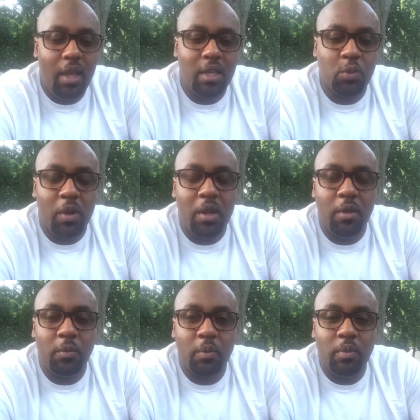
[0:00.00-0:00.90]
is
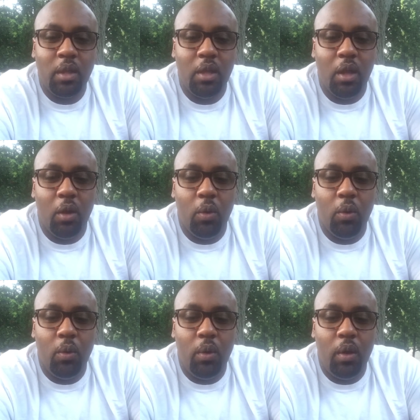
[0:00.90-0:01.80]
when,
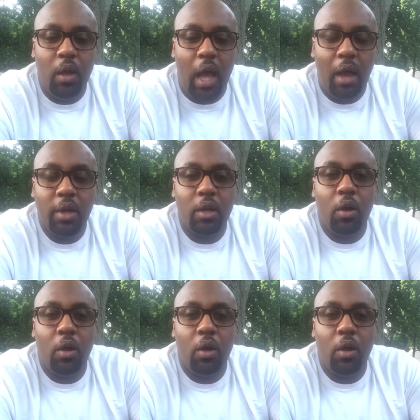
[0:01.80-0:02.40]
I'll get